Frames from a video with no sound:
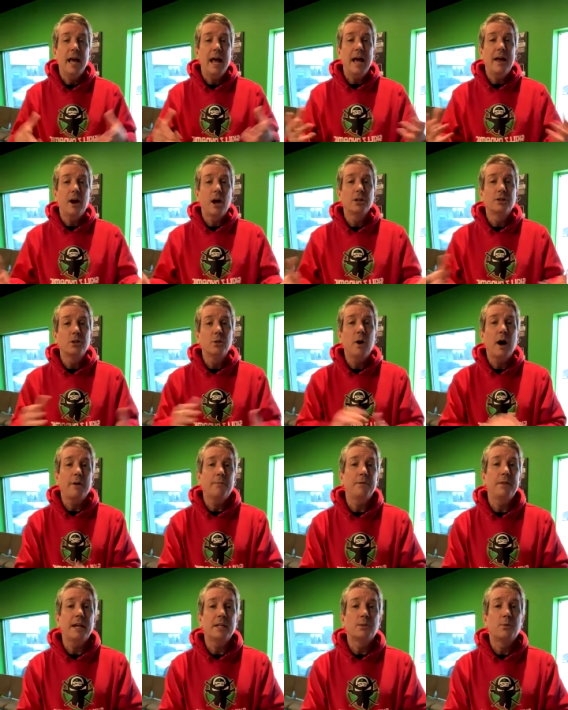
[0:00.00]
And all too
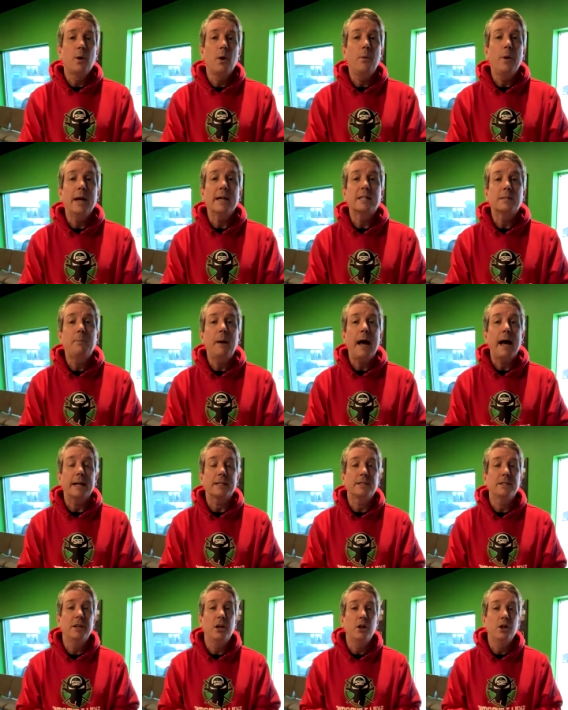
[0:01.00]
often, that's what we
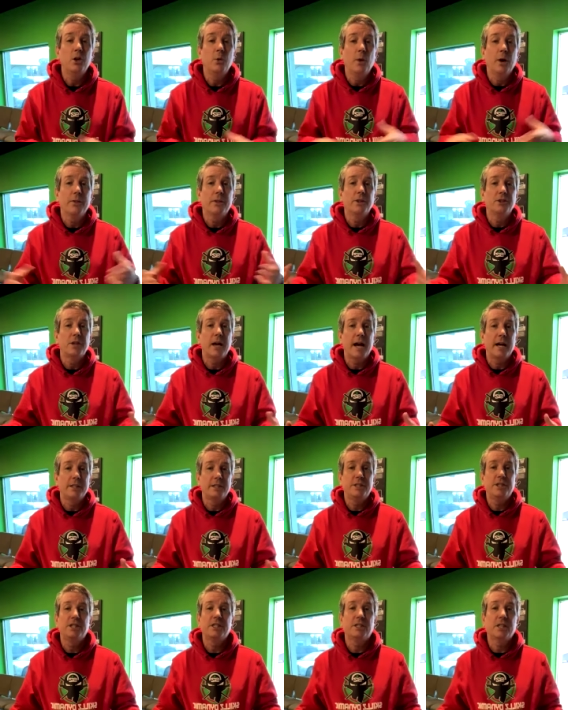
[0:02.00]
expect. You know, you want the child
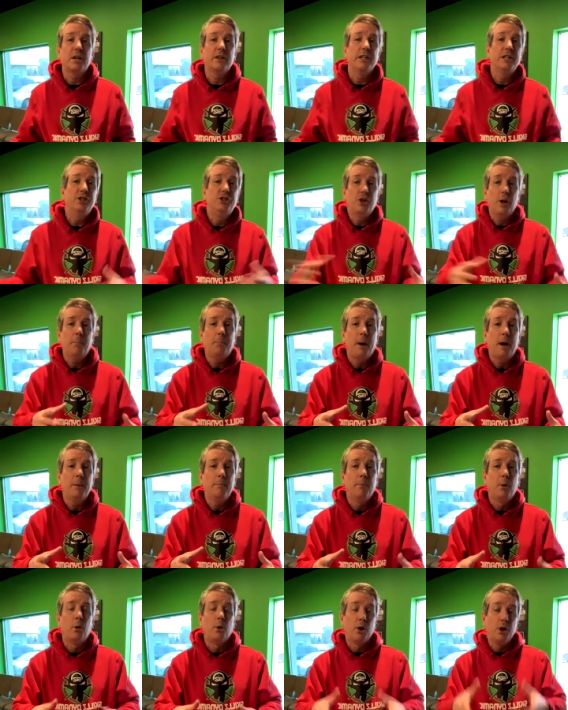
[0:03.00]
to just suddenly jump
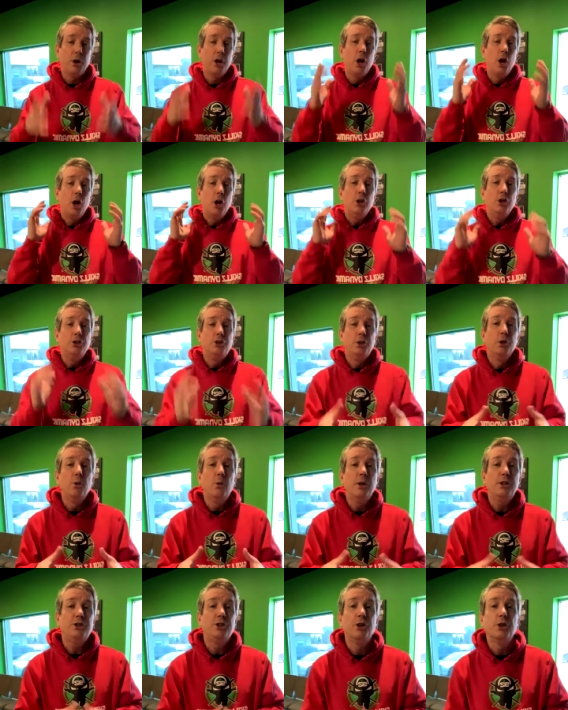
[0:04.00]
on board, do
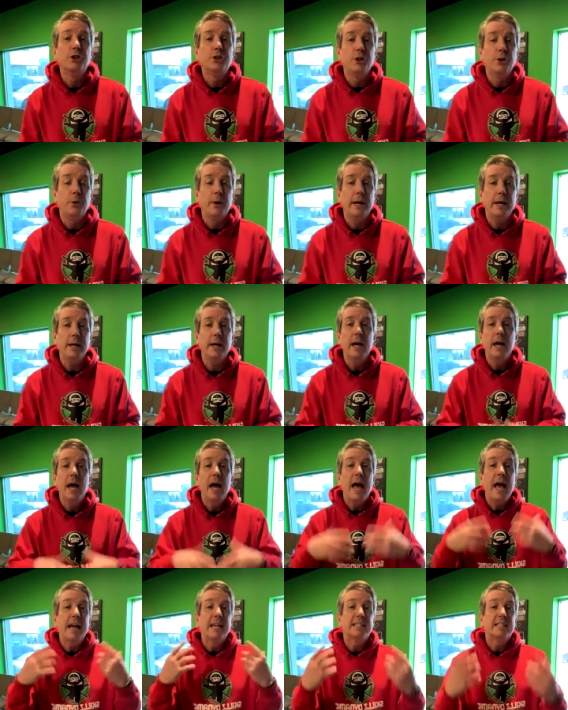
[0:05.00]
what you're doing,
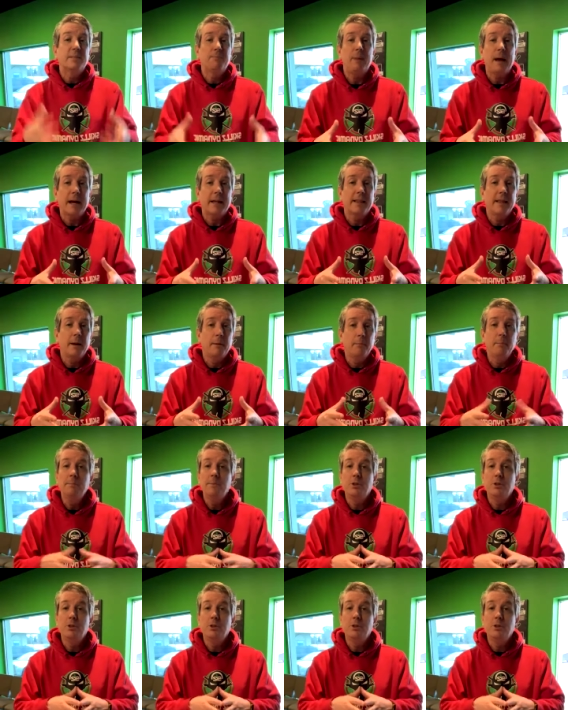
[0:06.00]
expect them